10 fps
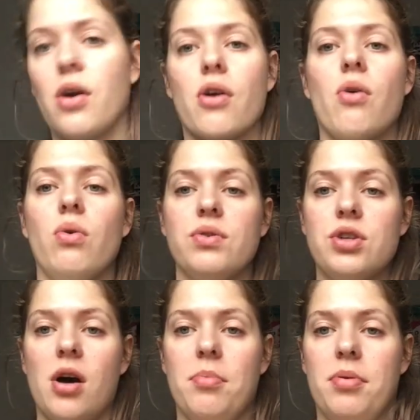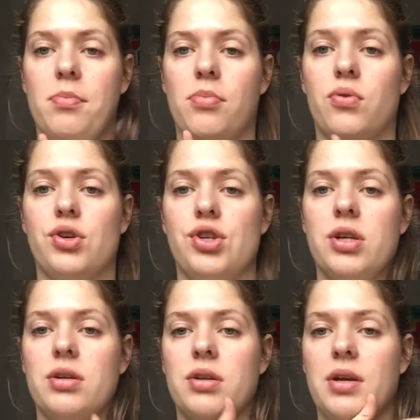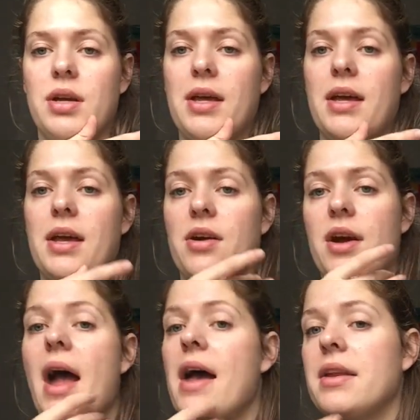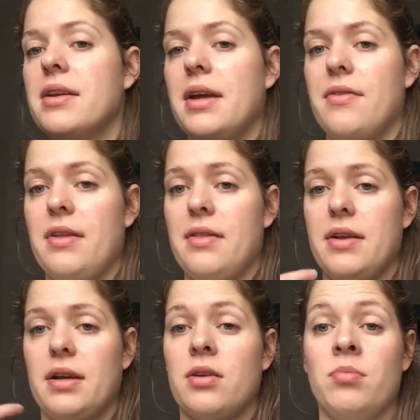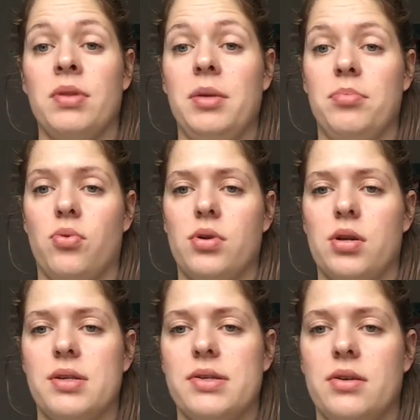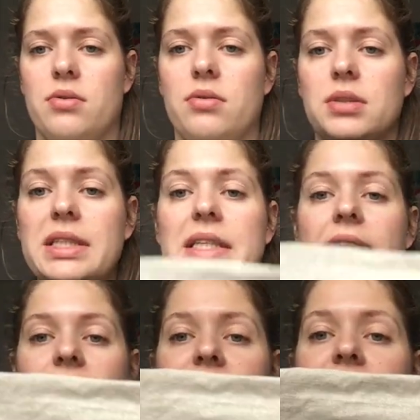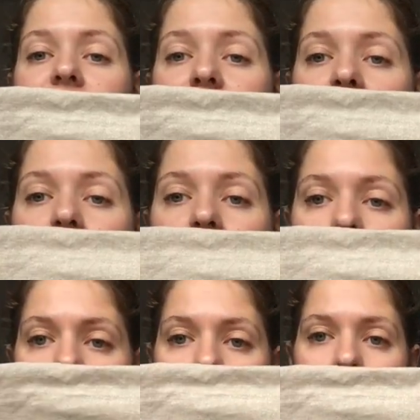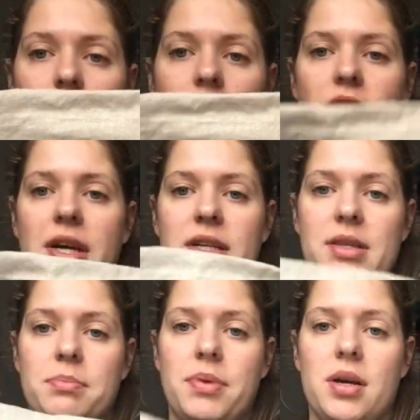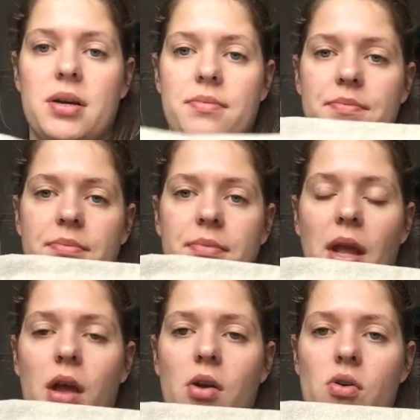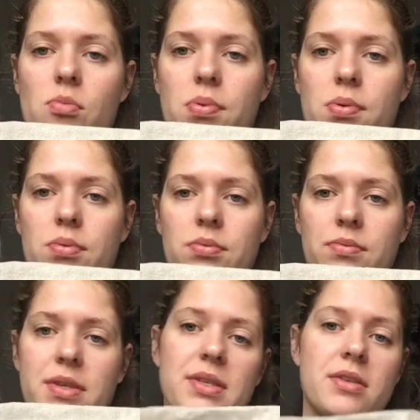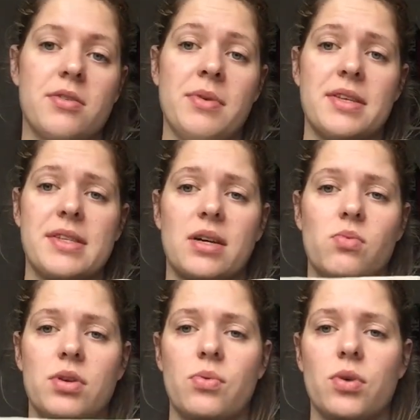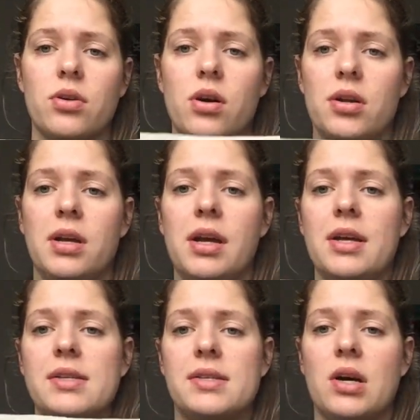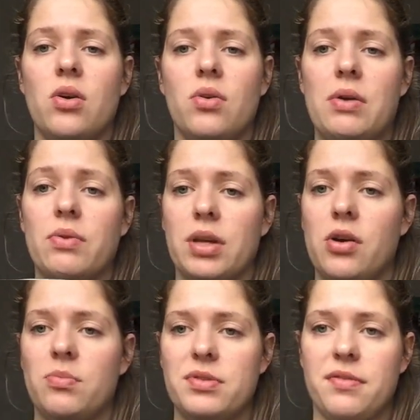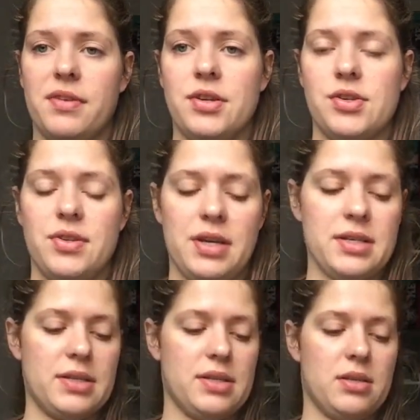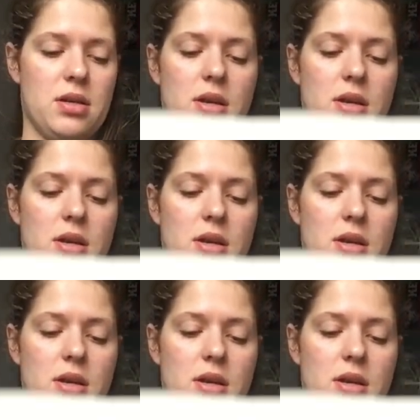her whole top portion, her head, and then the complete border. So this is going to be a long-term project, but I hope this is going to be the second one I work on. So I really hope to finish this